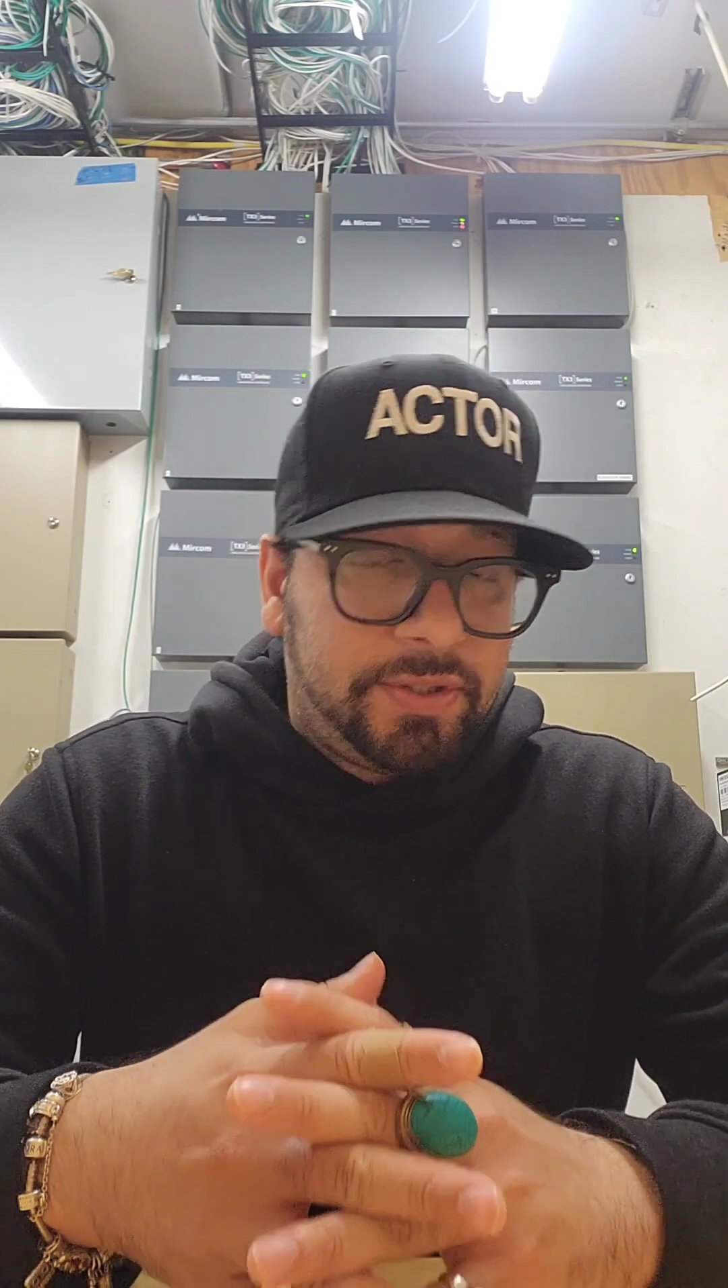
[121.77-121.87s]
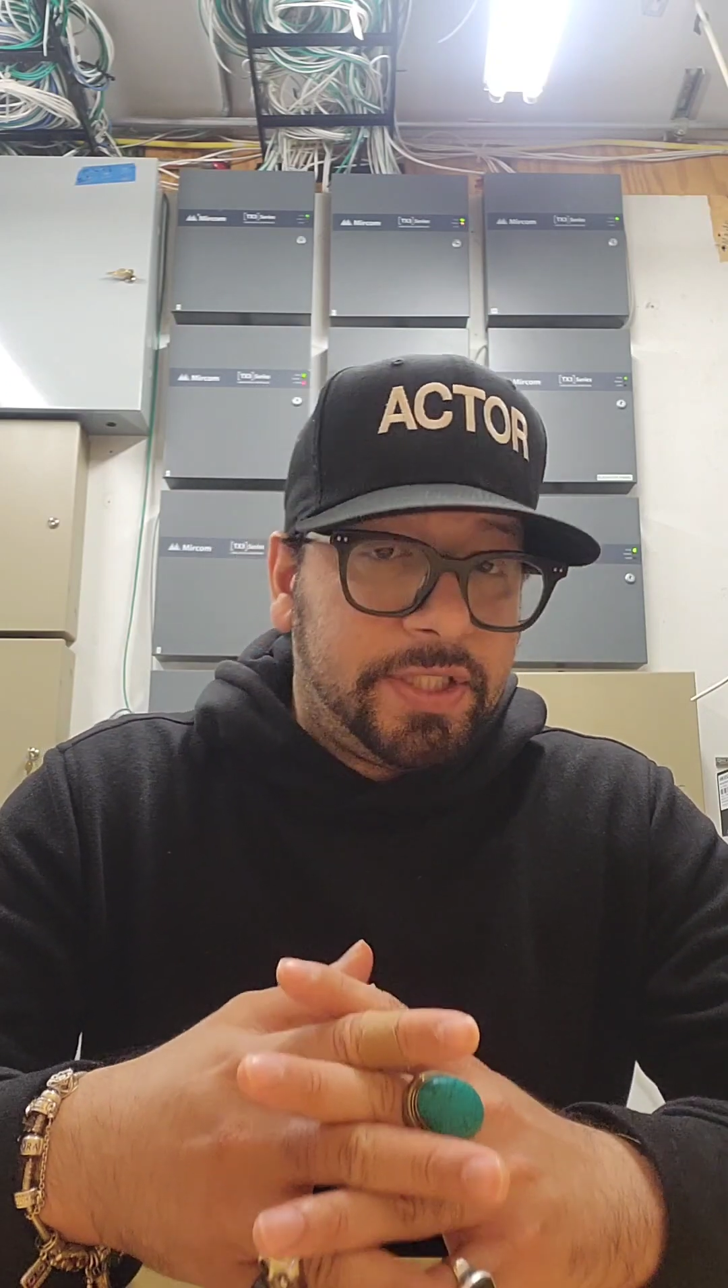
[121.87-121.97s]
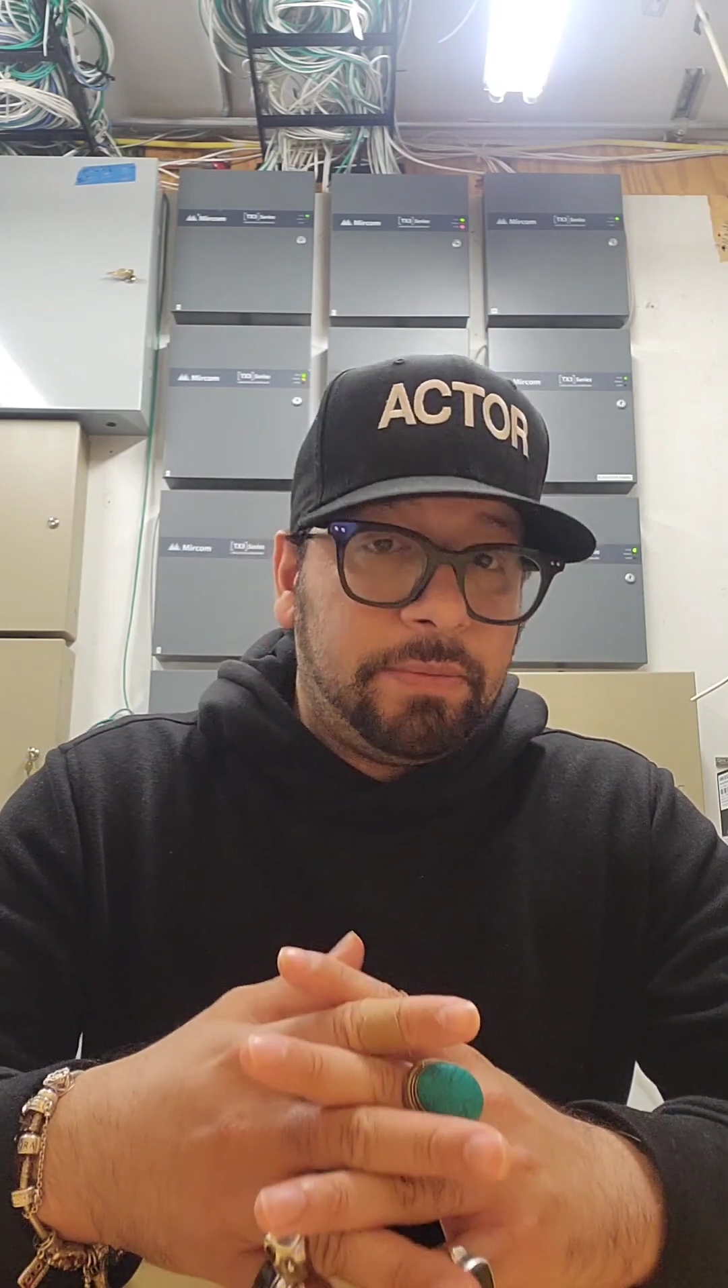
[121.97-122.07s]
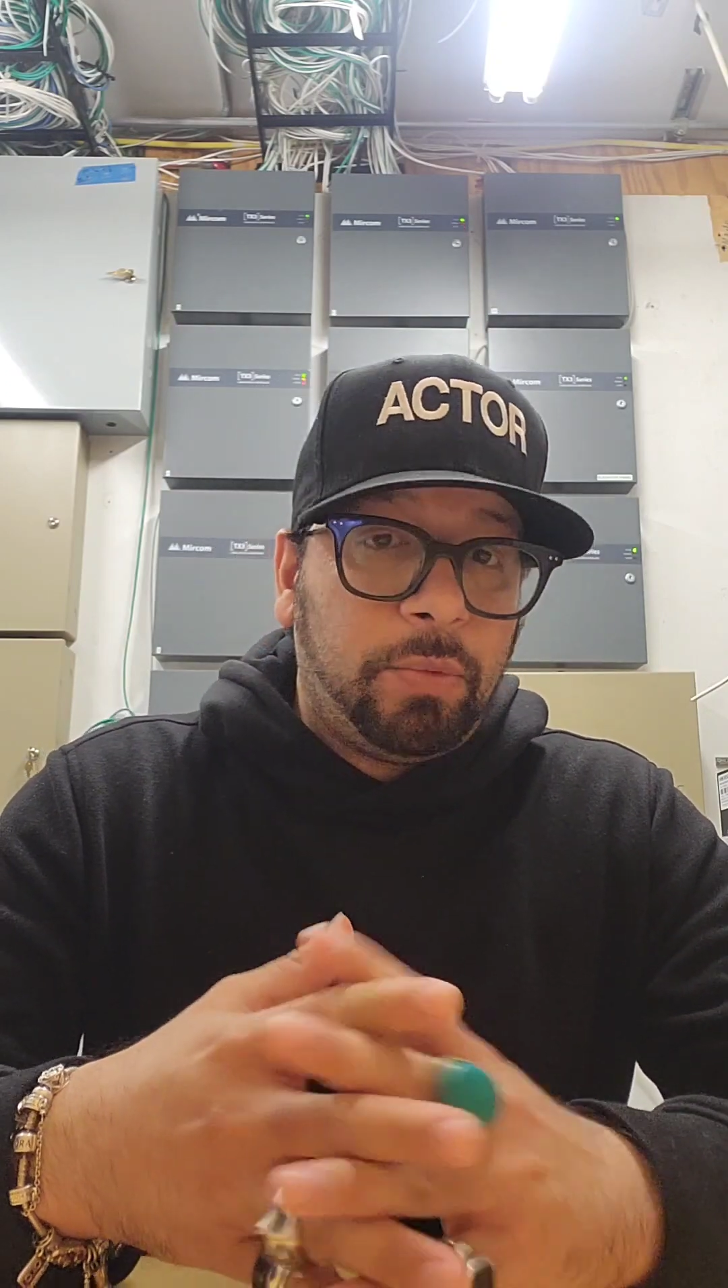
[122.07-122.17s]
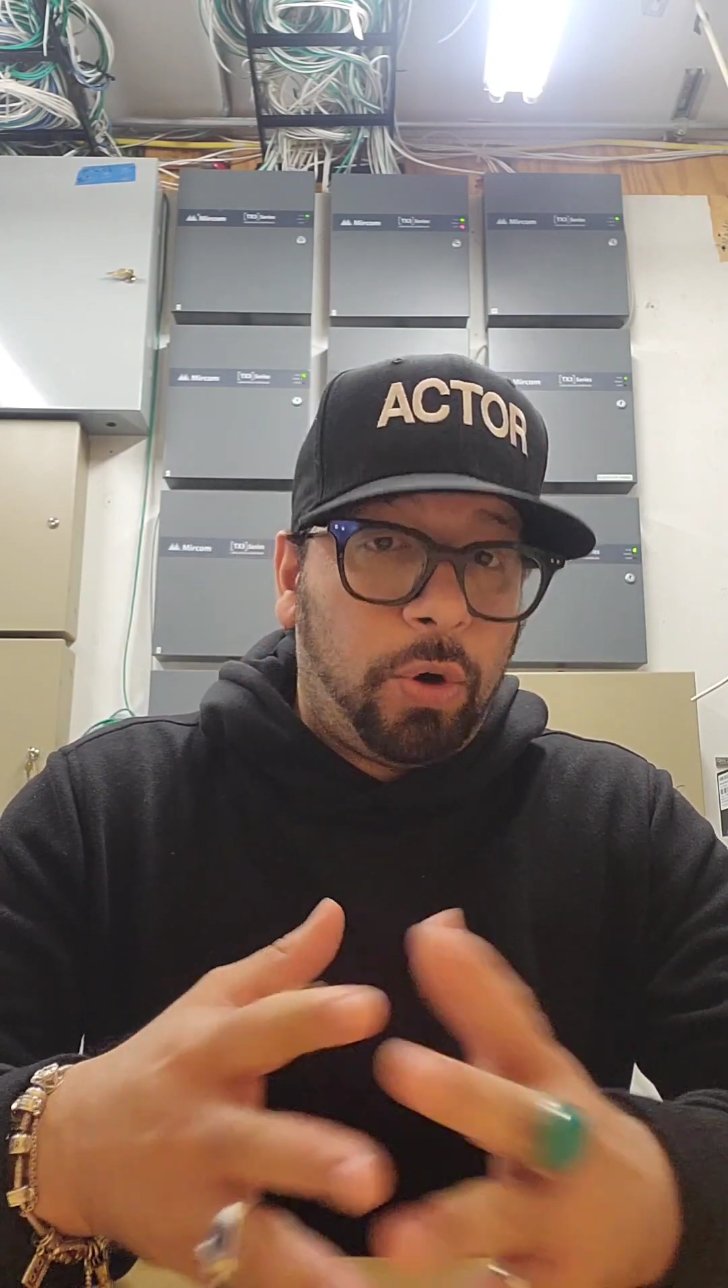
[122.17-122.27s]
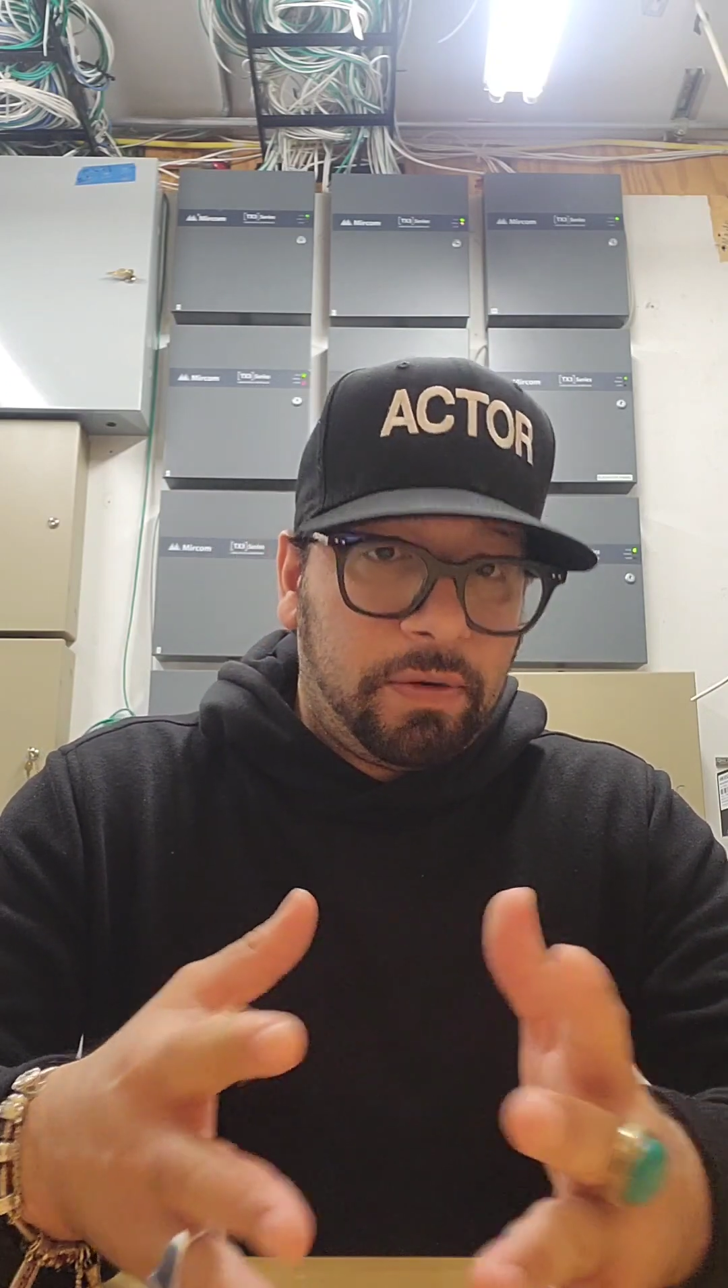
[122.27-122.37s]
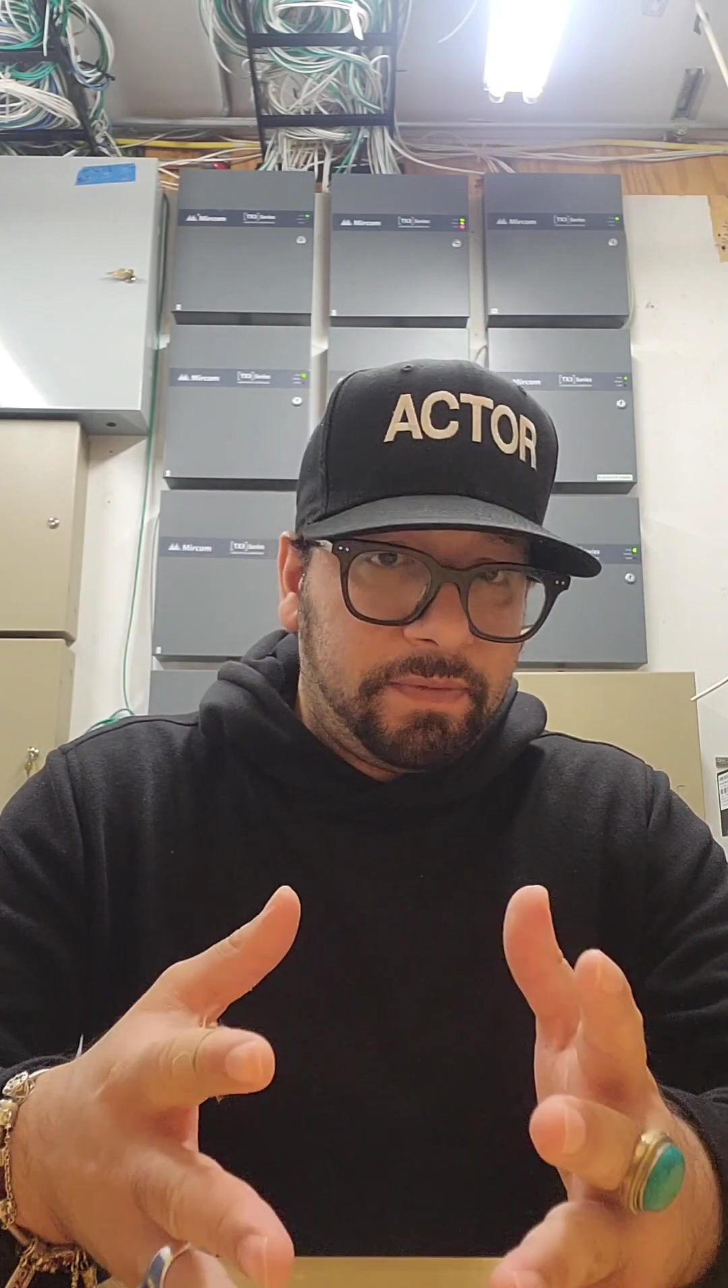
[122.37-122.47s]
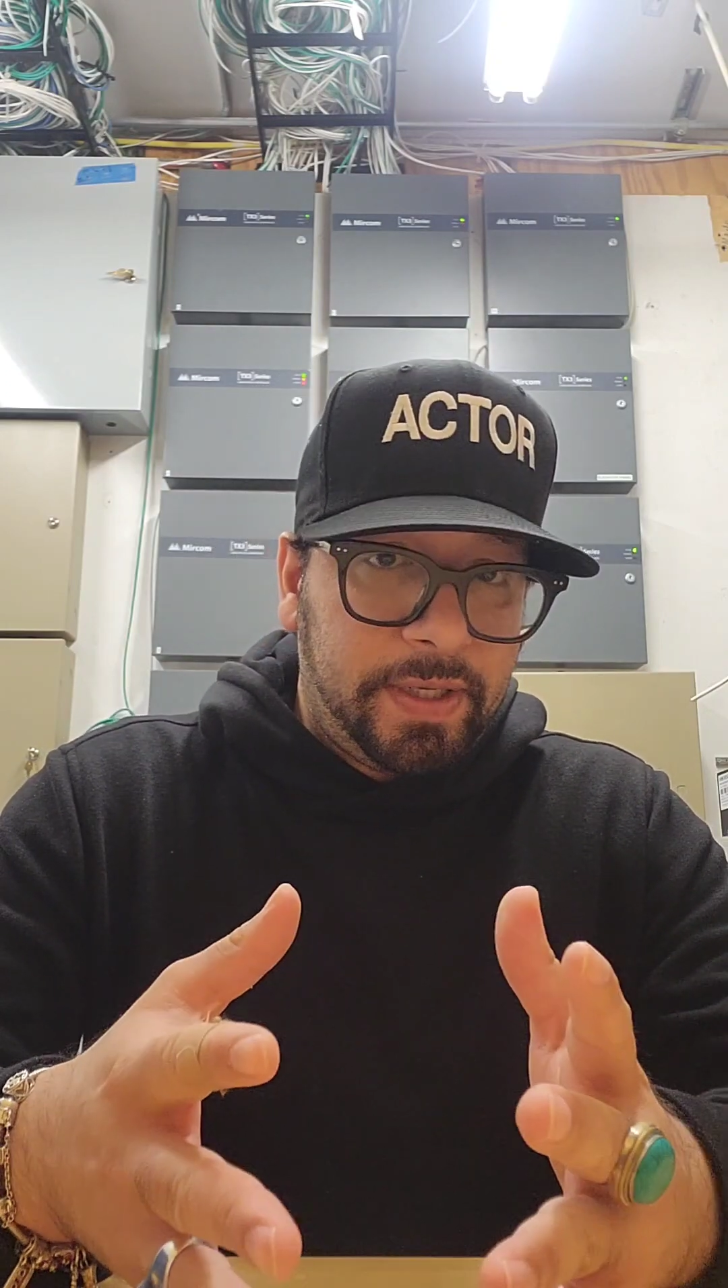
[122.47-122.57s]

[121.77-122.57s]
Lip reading: see more of